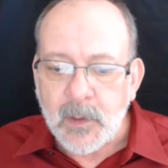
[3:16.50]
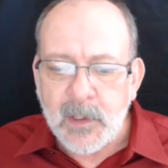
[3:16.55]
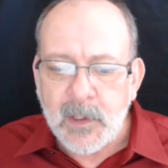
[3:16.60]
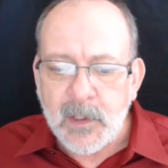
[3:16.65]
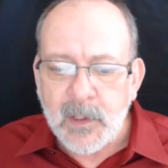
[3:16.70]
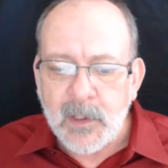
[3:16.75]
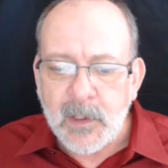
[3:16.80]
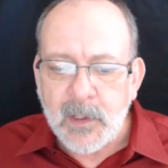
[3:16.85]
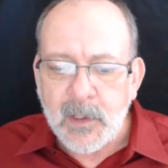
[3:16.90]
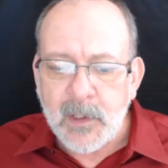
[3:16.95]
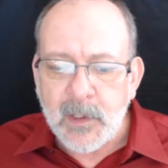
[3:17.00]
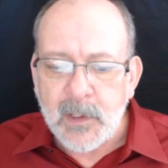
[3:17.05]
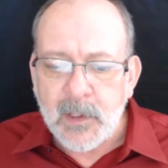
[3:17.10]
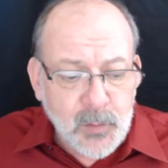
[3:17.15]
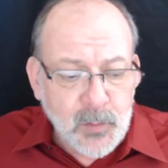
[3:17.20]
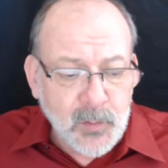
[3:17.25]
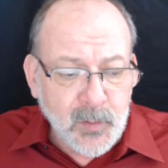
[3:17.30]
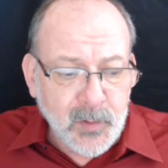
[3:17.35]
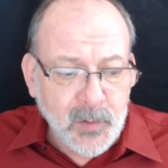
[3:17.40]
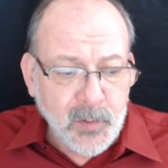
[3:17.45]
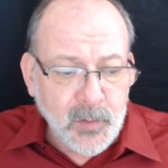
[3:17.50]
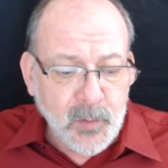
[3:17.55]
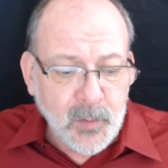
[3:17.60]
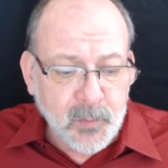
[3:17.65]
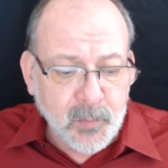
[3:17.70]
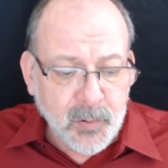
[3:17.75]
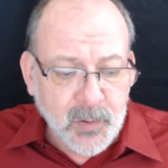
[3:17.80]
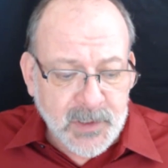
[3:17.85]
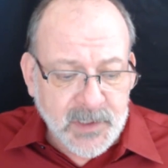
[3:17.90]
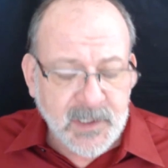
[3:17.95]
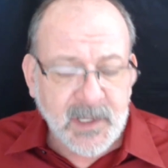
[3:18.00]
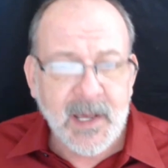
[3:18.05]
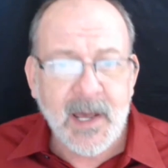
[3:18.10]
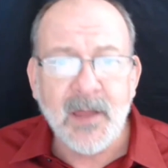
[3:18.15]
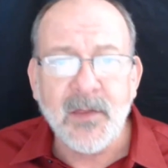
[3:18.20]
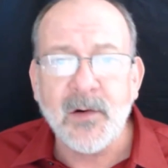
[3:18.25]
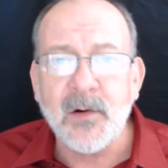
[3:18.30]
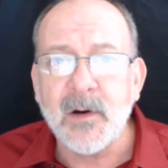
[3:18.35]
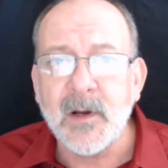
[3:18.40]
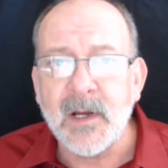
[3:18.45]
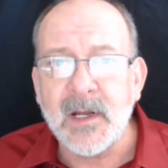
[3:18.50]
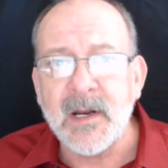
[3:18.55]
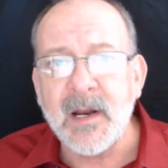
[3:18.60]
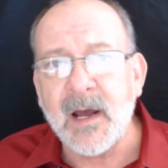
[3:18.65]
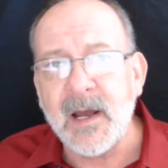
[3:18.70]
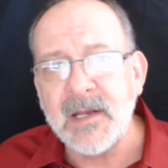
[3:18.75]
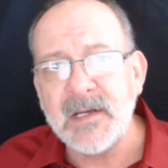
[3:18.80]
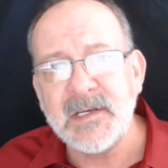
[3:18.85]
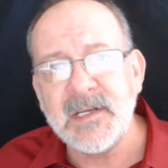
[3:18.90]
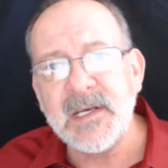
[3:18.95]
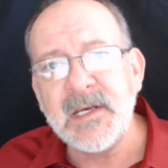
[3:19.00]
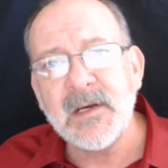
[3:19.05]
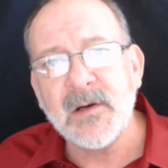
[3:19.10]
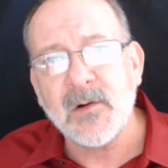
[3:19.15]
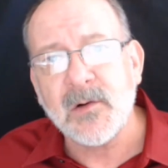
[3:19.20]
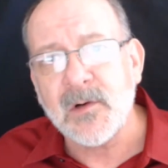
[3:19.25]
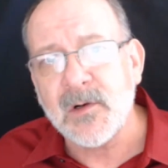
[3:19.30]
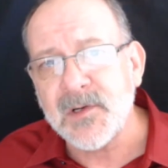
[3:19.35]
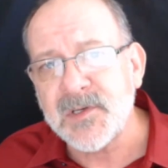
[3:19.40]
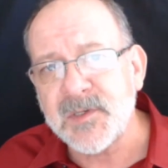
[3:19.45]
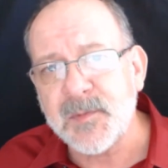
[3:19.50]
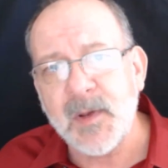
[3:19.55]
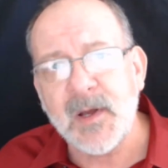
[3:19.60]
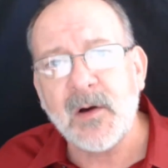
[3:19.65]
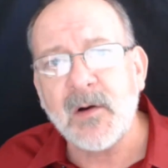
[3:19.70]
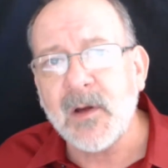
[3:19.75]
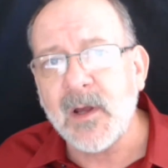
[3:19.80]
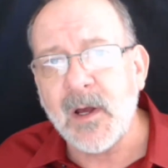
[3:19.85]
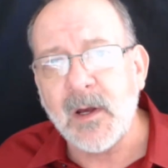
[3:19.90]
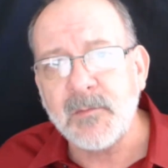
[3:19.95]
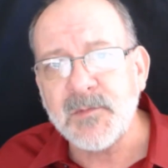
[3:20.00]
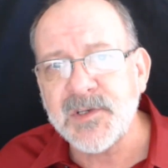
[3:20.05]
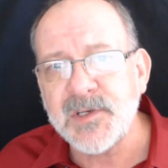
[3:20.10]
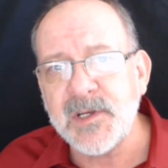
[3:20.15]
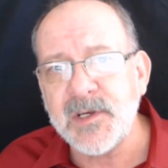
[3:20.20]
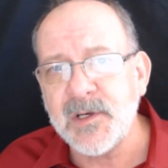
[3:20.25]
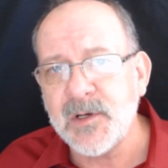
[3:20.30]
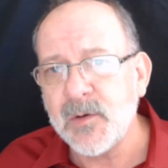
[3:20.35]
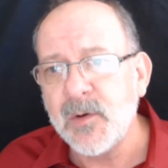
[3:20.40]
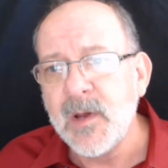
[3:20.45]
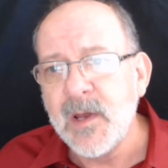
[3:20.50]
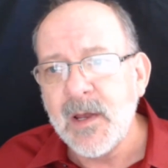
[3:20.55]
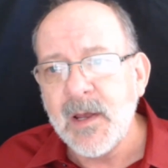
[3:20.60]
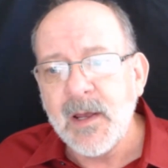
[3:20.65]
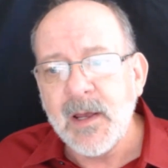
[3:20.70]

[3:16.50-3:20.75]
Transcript: you put together an idea or a spell comes to you,